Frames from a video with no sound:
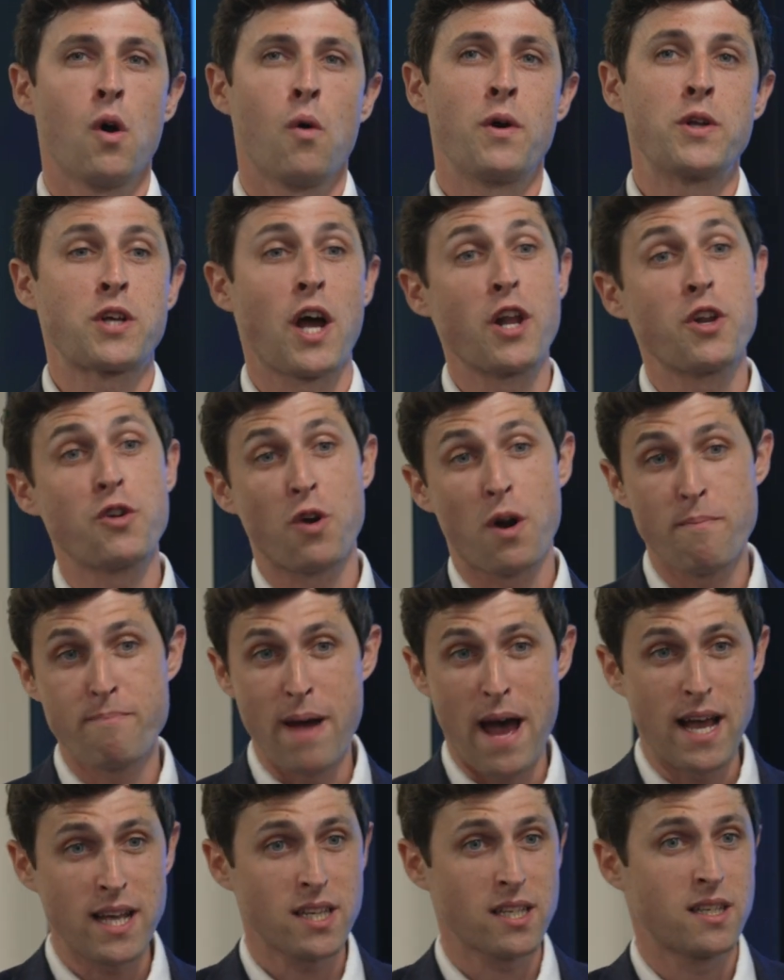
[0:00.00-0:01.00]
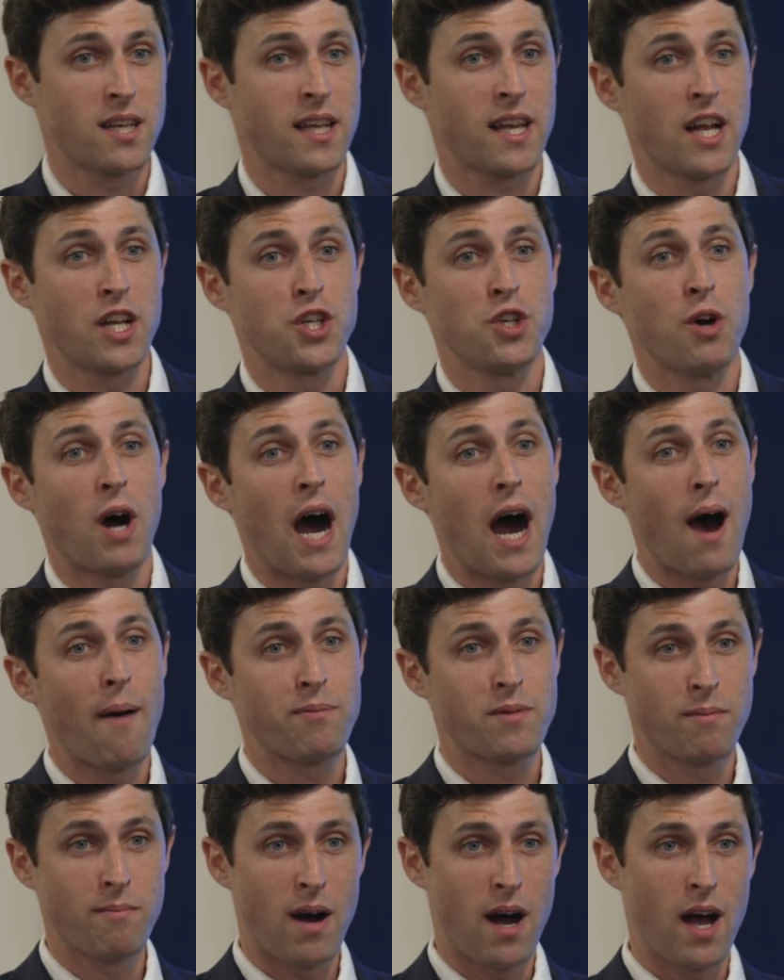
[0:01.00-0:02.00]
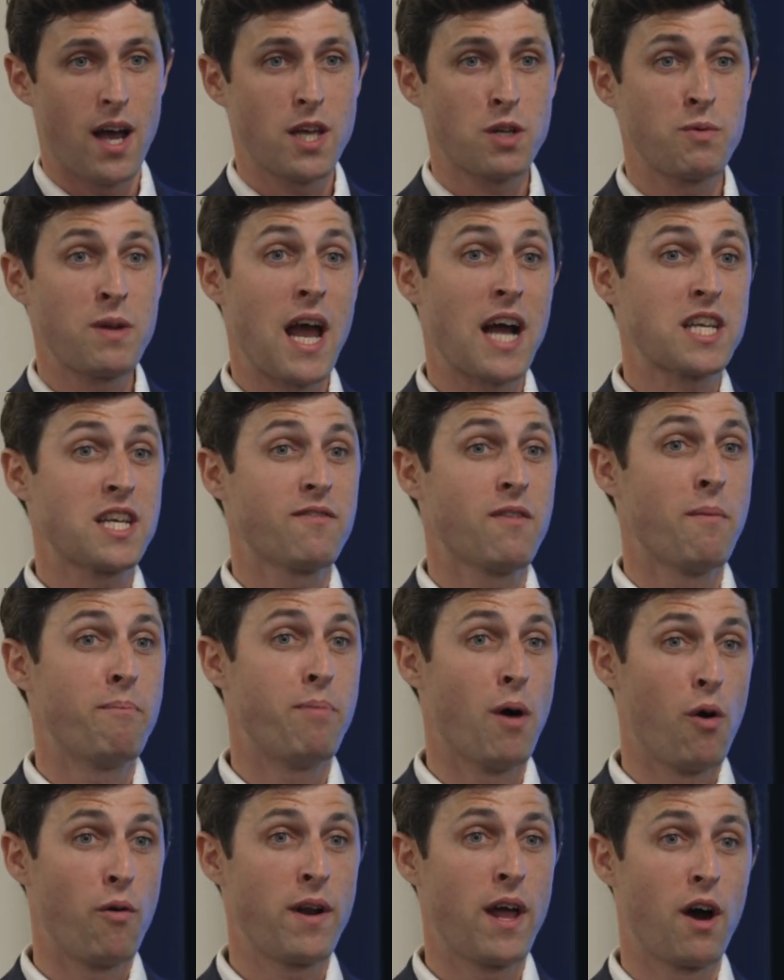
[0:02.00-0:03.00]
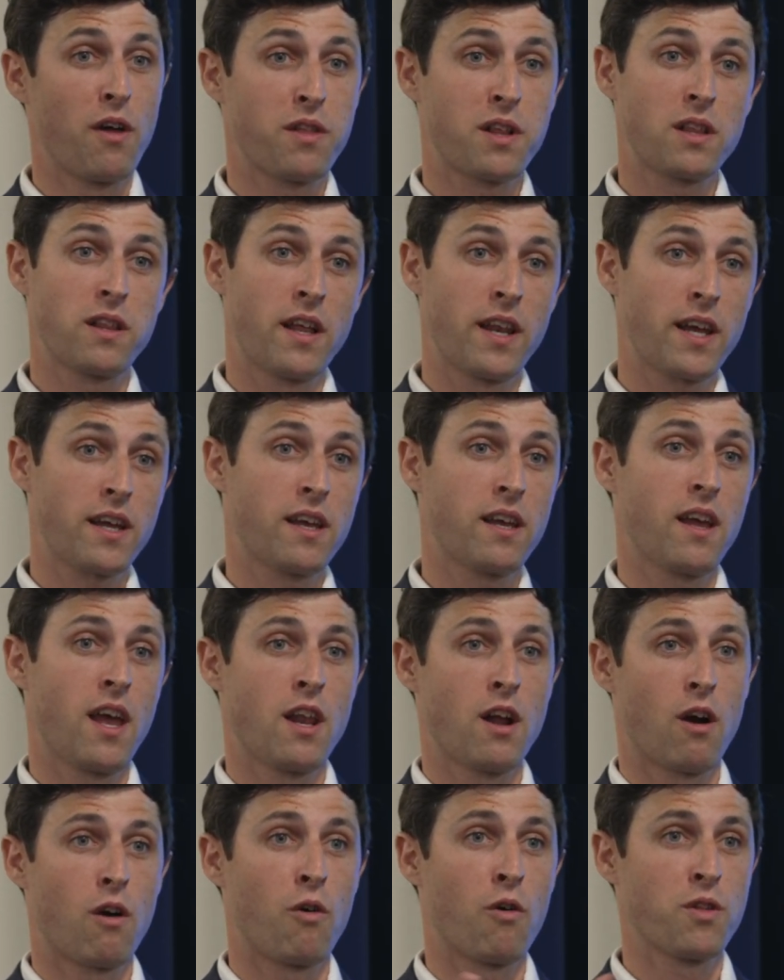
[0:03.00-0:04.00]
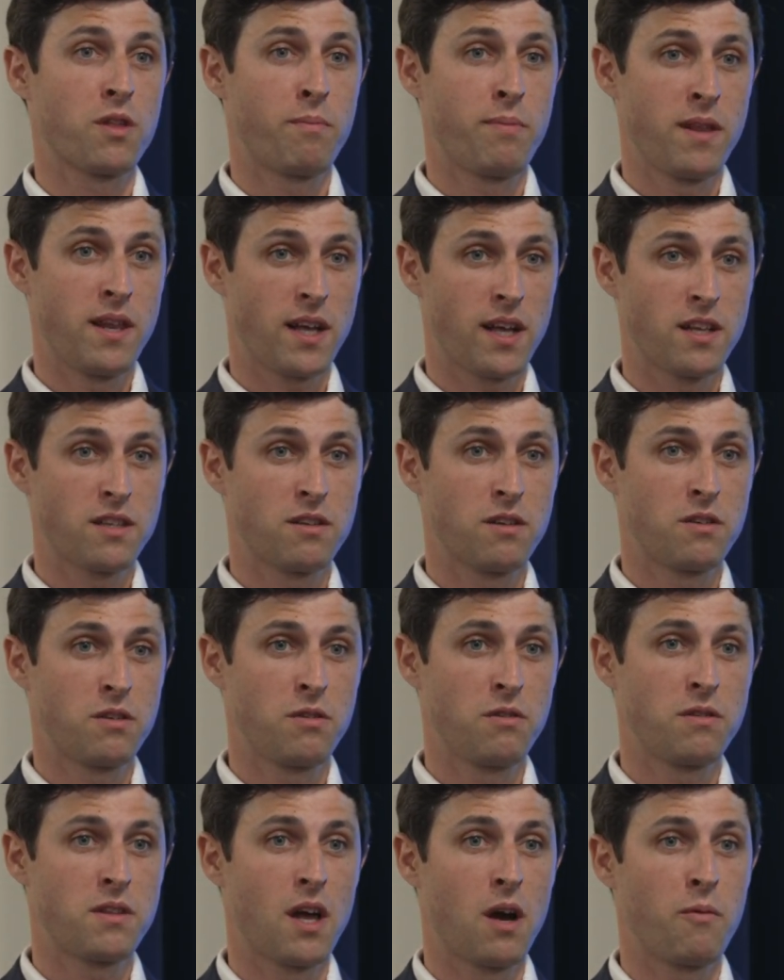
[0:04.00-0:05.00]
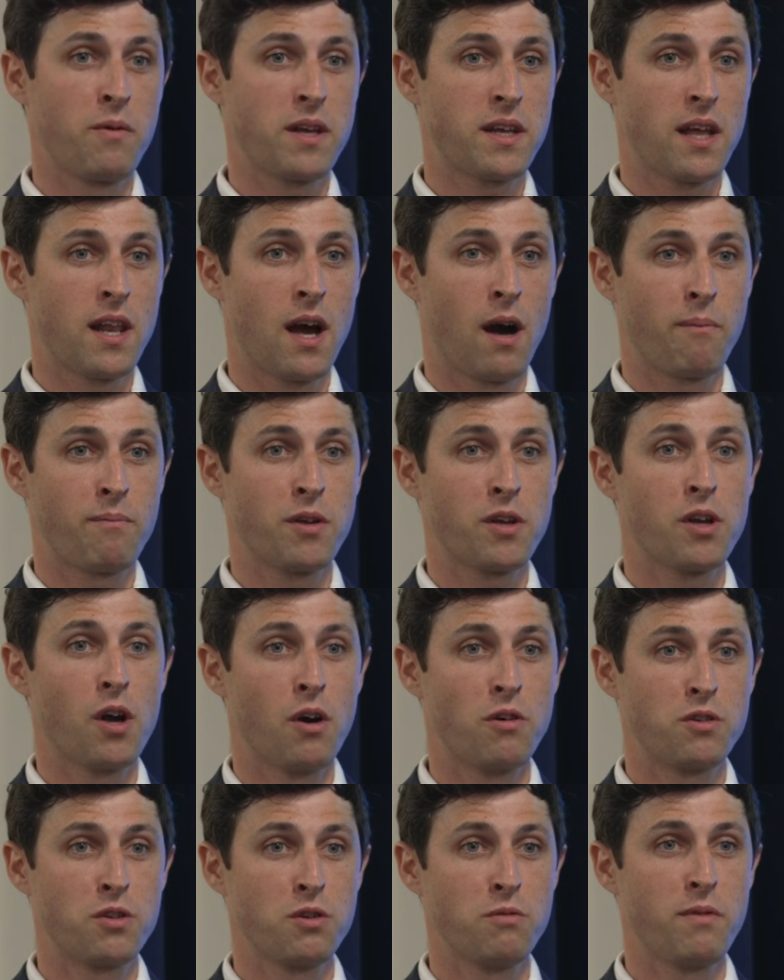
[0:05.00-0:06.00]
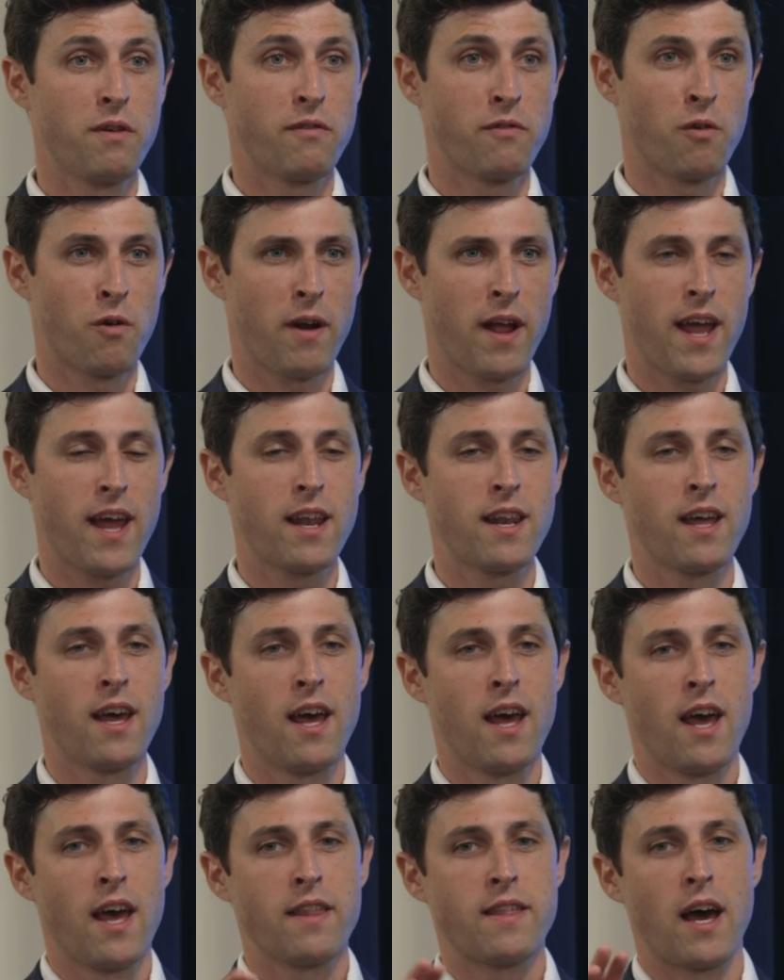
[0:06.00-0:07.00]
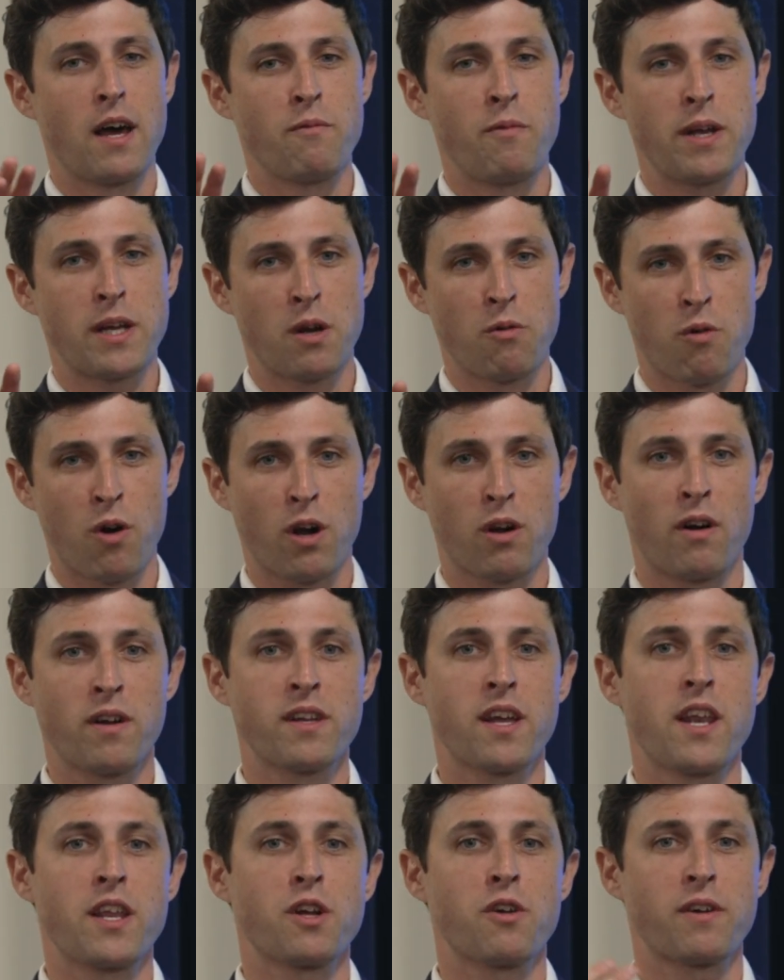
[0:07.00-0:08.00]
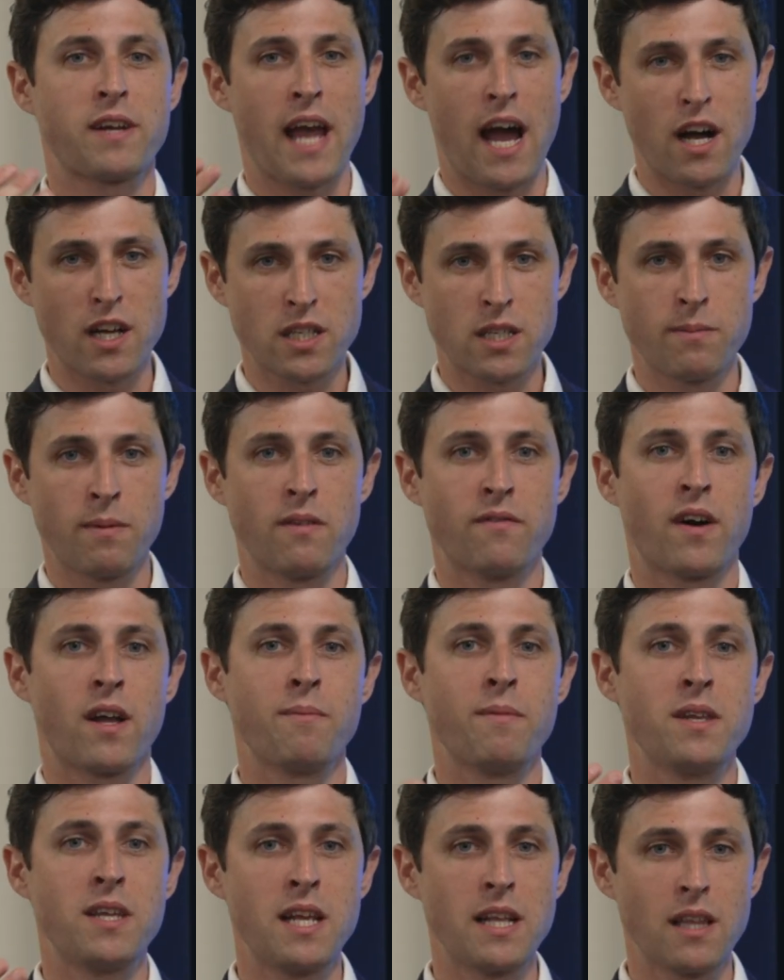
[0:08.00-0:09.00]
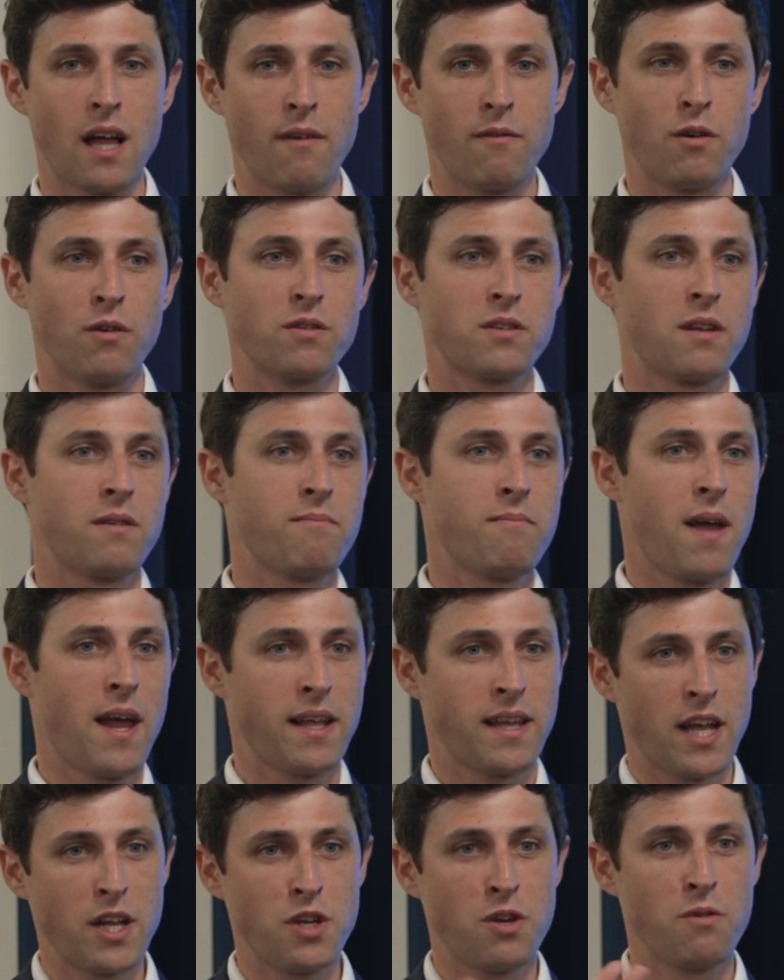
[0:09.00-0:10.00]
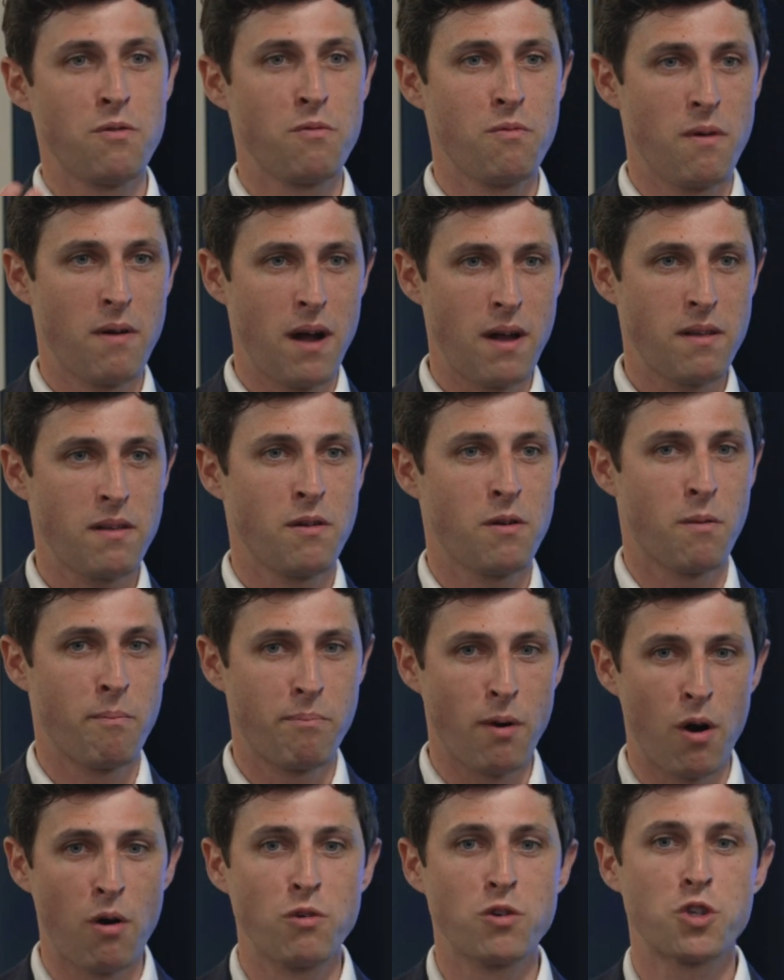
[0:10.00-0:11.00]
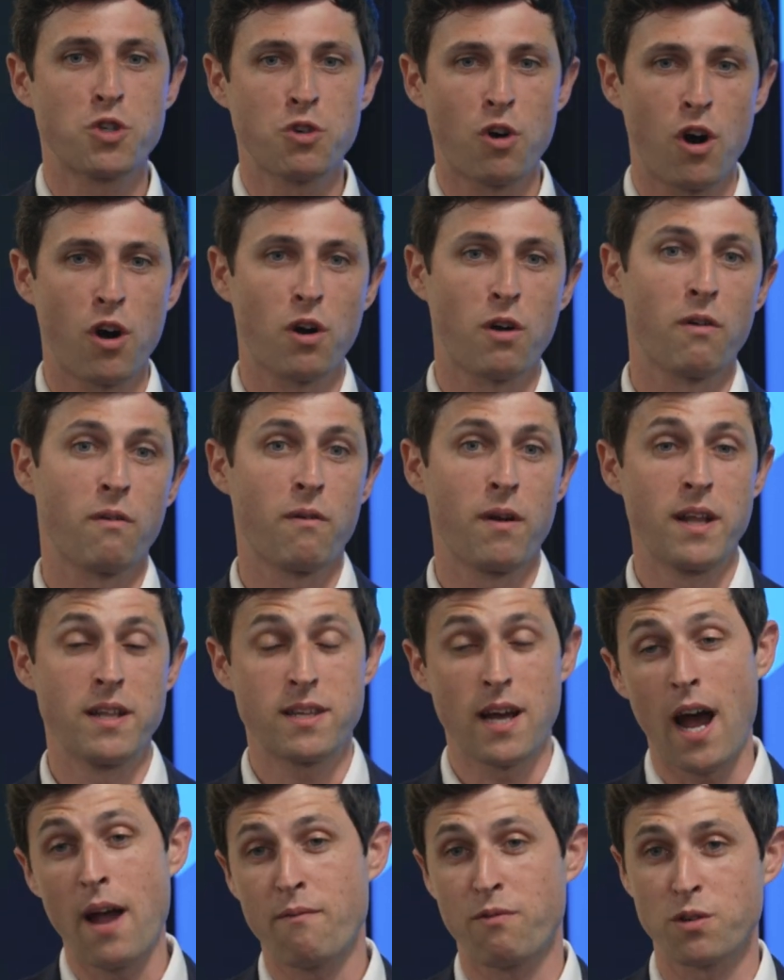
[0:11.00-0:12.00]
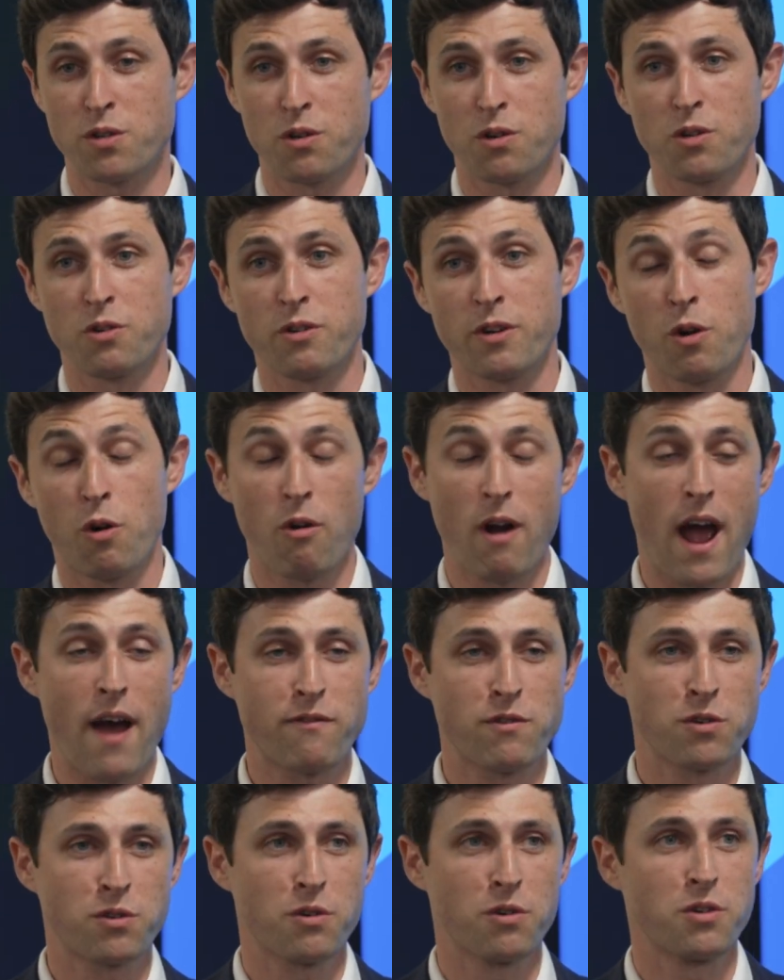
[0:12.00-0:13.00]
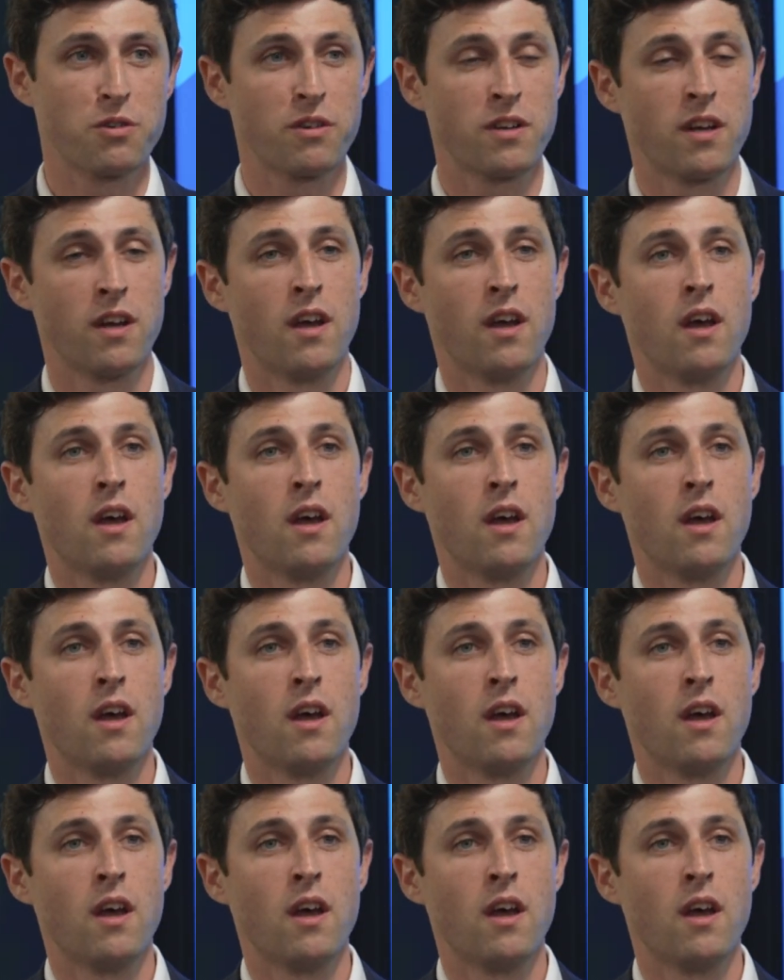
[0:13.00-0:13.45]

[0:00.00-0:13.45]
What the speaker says: We try to do our best to get you optimized. We actually have a bone health clinic in our Orthopedic Institute that we can help you go to beforehand, that we can work on getting your calcium and vitamin D levels and get your bone stronger in time for surgery or after surgery.